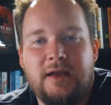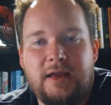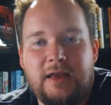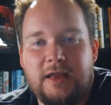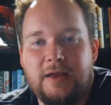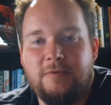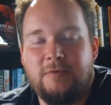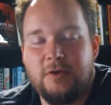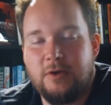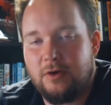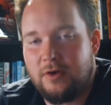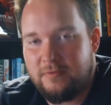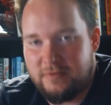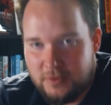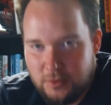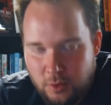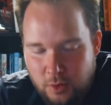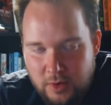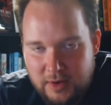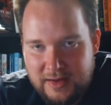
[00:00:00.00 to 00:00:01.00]
If you don't have
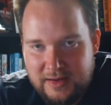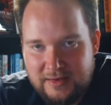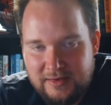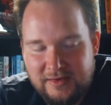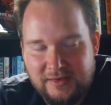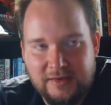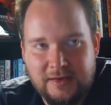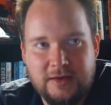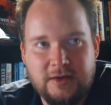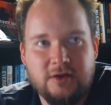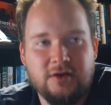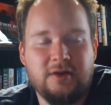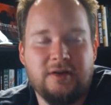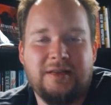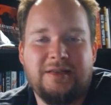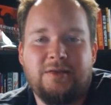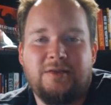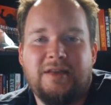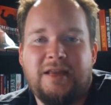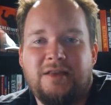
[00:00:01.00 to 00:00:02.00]
an audience, then you're
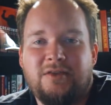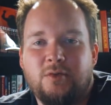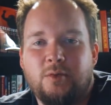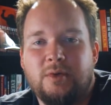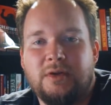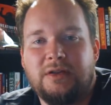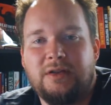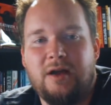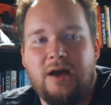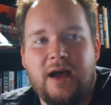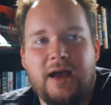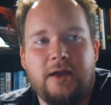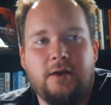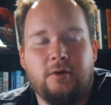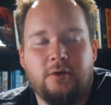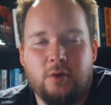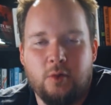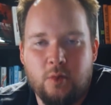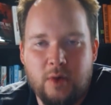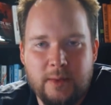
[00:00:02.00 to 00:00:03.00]
going to need to rely
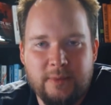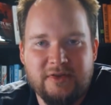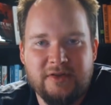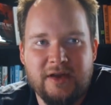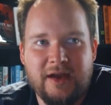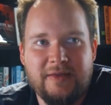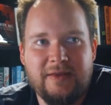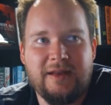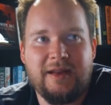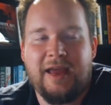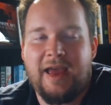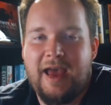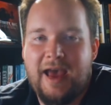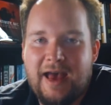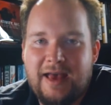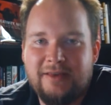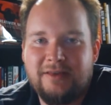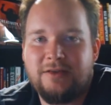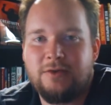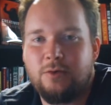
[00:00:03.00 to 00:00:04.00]
on a website that
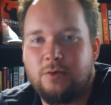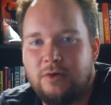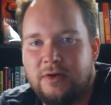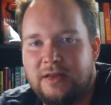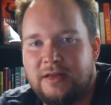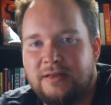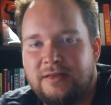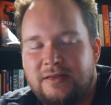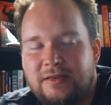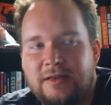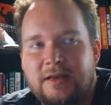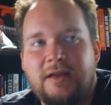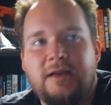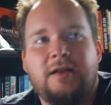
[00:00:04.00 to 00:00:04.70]
has an audience,